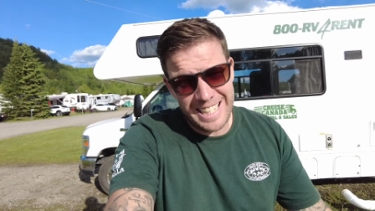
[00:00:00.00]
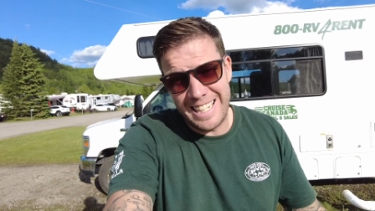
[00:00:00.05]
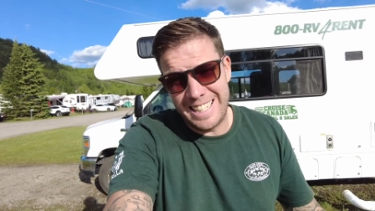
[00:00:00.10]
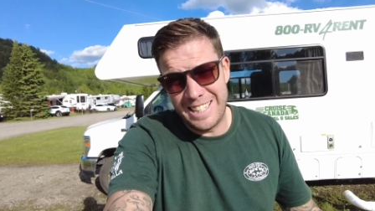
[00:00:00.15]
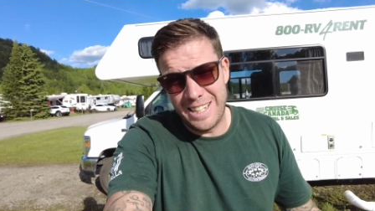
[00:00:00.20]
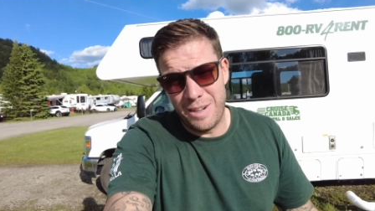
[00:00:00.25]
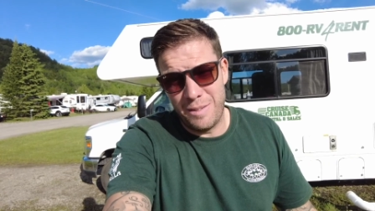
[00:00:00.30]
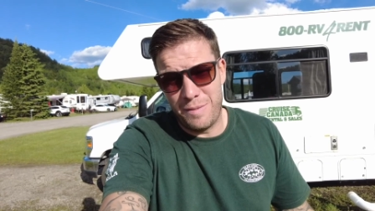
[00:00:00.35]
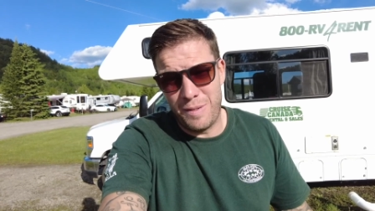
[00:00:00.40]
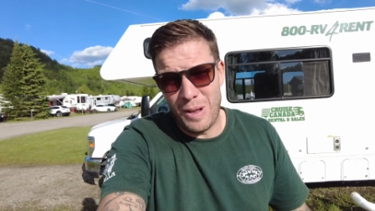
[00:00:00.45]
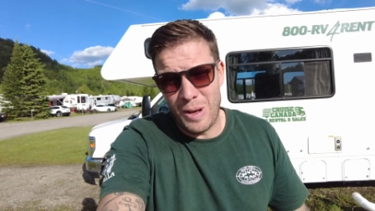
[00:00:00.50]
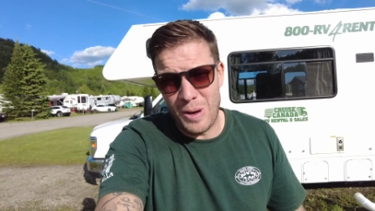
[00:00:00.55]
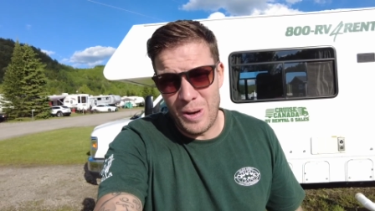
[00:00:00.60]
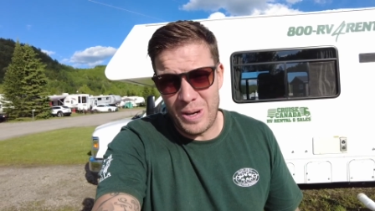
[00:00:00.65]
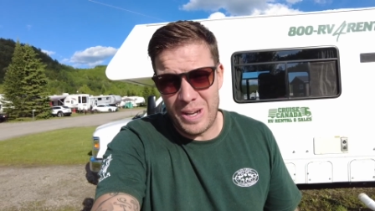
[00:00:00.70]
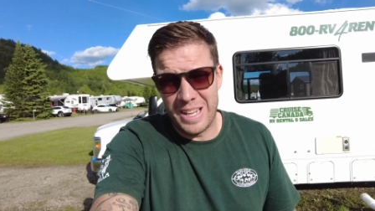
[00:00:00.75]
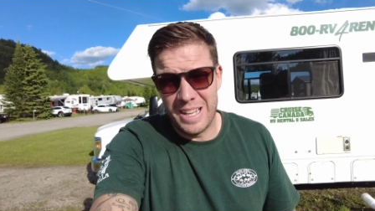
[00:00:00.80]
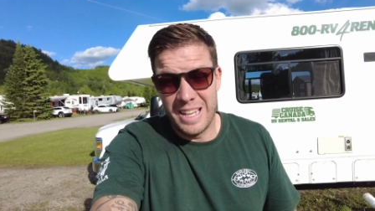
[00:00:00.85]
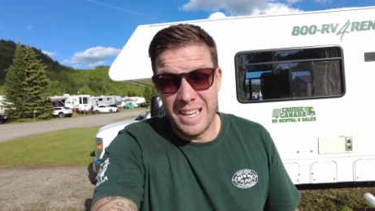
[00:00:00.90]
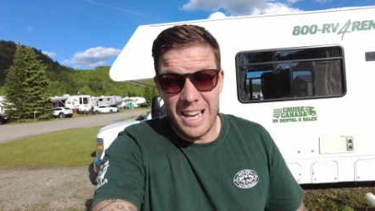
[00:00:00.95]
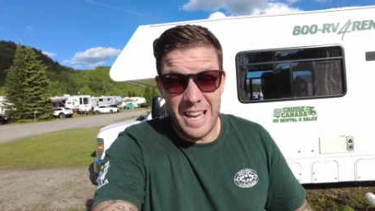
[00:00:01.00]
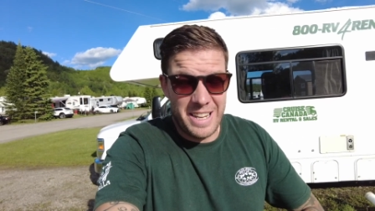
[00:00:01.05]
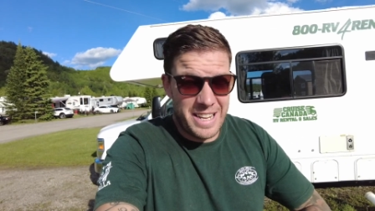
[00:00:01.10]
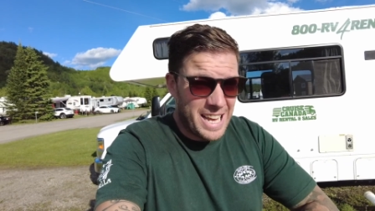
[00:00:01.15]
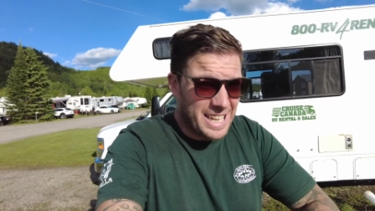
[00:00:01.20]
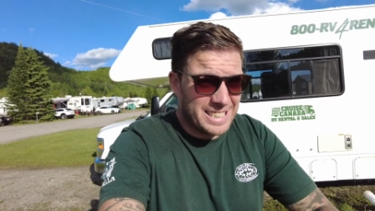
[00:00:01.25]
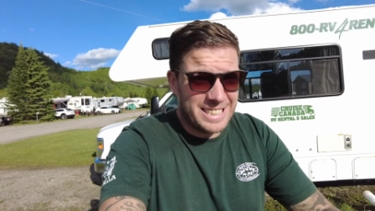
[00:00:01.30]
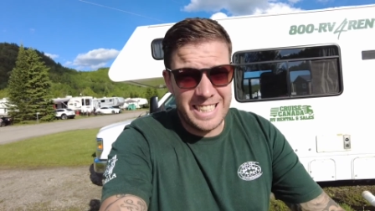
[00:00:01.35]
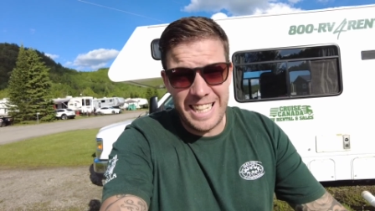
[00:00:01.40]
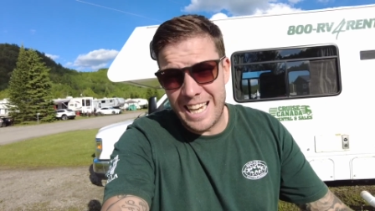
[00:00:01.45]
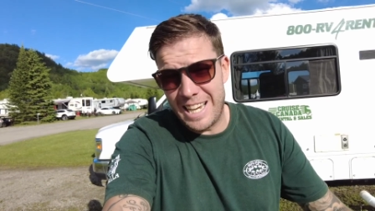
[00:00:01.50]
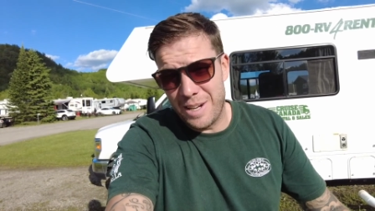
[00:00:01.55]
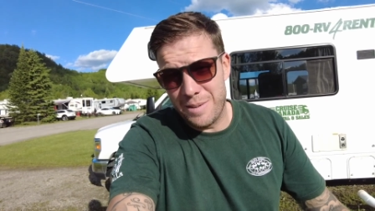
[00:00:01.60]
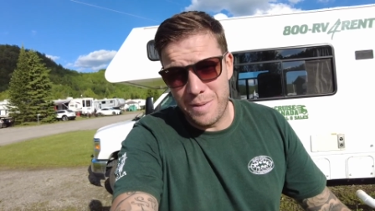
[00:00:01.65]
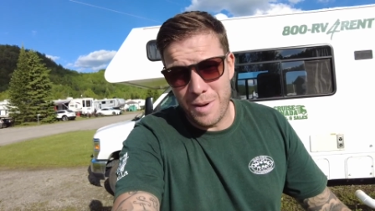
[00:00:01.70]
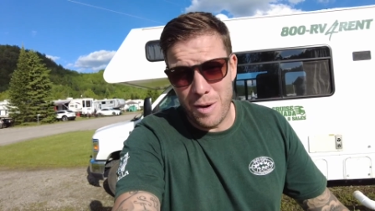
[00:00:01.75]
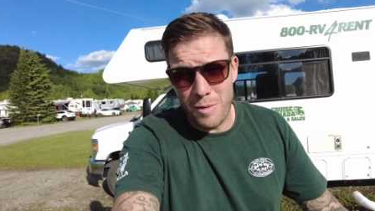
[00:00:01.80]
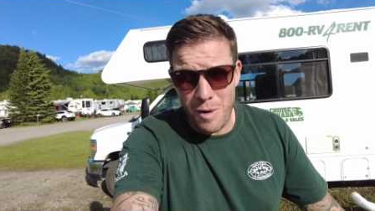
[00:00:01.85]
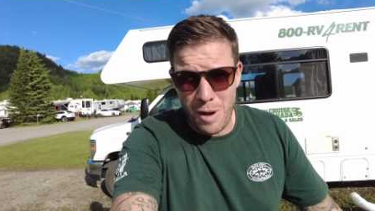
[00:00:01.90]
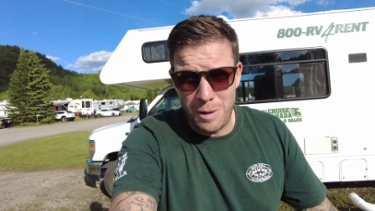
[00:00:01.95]
the end of the vlog, and that's the end
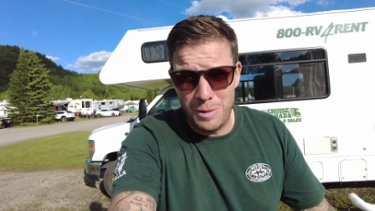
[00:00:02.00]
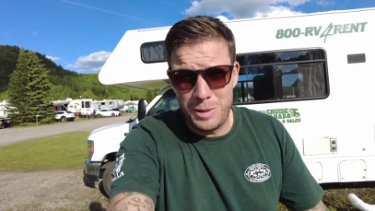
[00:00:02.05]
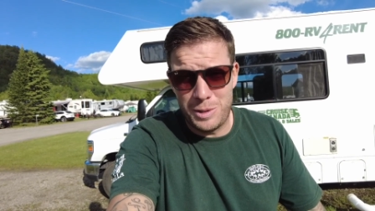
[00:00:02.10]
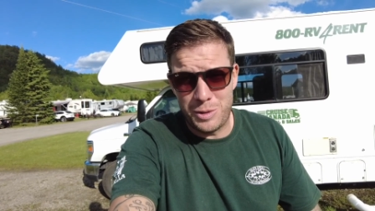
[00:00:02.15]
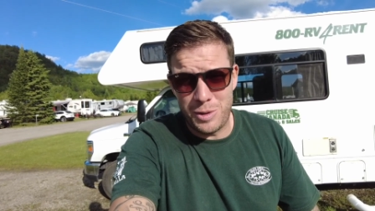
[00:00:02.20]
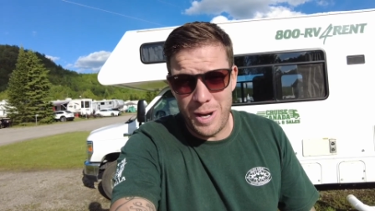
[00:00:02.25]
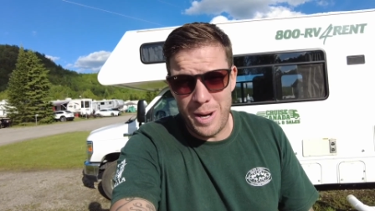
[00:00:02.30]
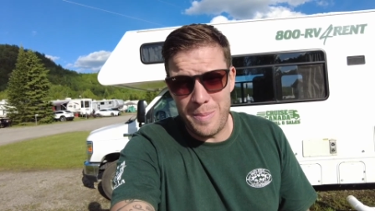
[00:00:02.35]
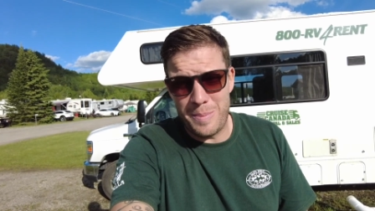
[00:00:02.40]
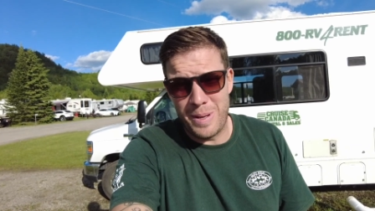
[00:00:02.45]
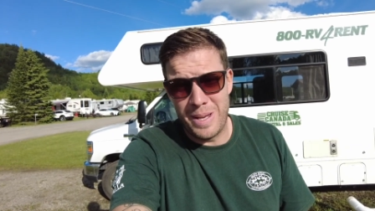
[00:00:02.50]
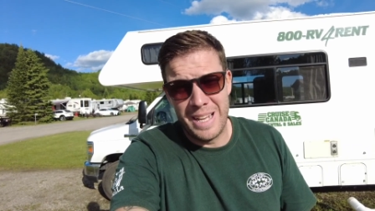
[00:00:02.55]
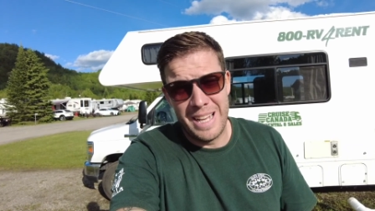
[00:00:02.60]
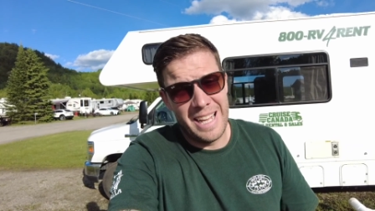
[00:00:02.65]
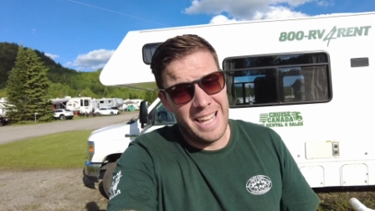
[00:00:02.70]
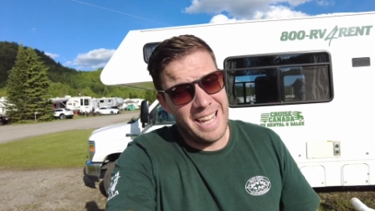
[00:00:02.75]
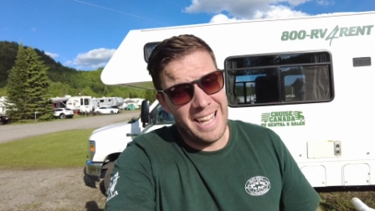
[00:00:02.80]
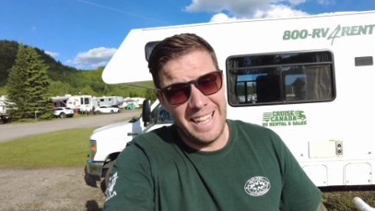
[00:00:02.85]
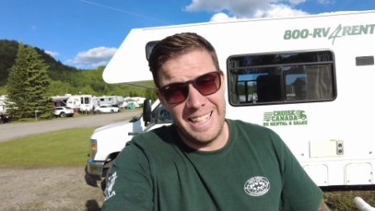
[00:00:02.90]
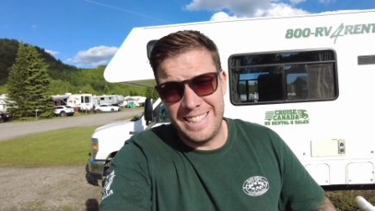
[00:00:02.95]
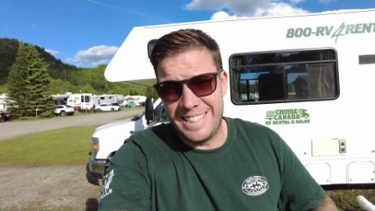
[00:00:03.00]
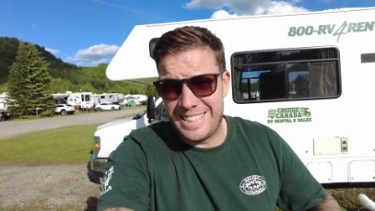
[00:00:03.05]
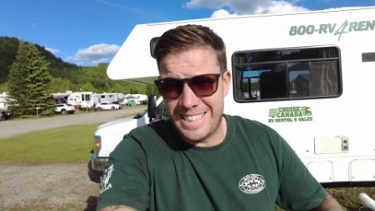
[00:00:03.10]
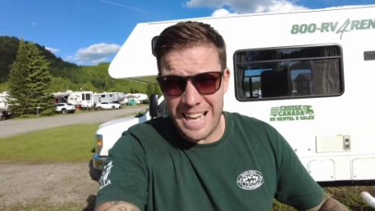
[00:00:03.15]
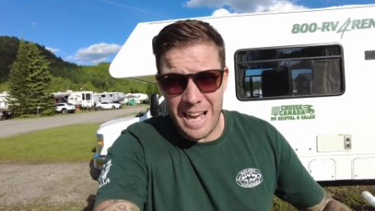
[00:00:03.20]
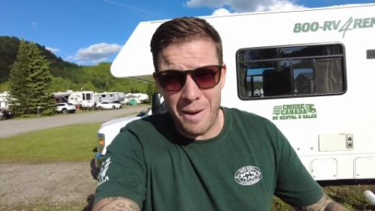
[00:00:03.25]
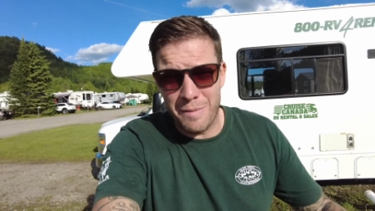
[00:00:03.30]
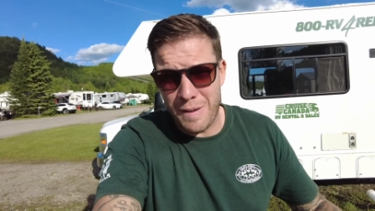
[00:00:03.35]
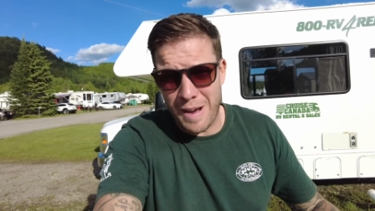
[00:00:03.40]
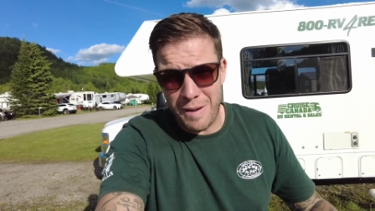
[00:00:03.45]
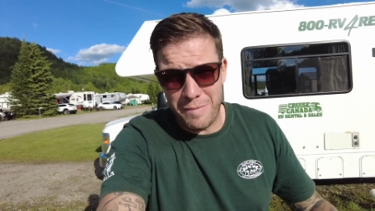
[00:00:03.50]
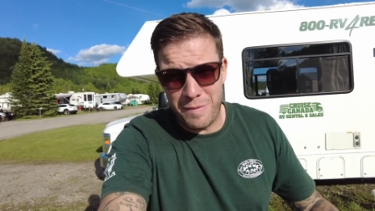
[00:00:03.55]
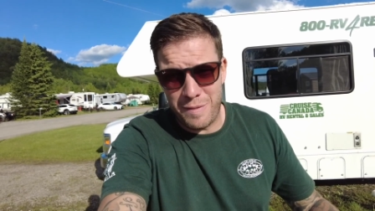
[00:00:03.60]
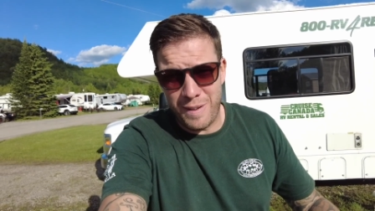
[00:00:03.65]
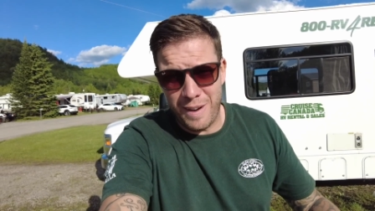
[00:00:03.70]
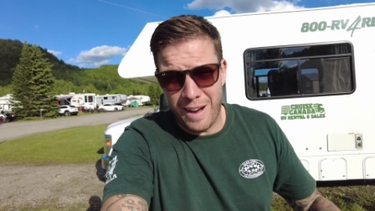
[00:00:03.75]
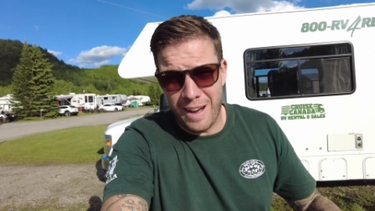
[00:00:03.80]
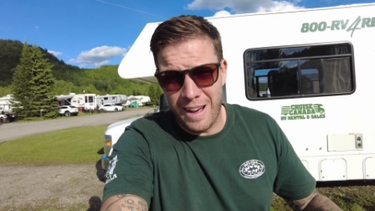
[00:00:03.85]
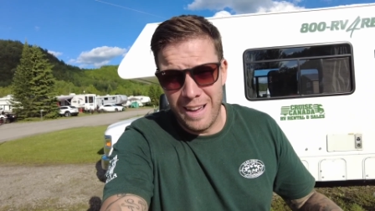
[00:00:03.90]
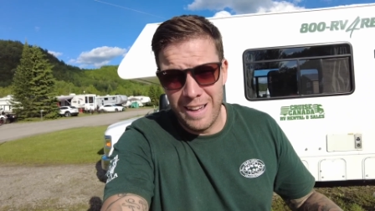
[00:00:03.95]
of our road trip in South
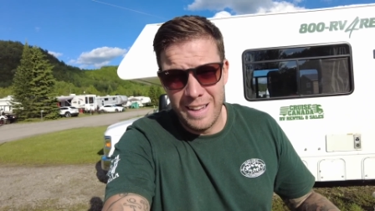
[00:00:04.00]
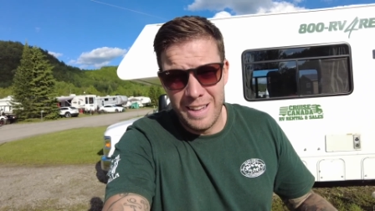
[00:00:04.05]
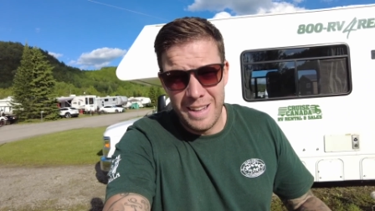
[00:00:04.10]
Africa.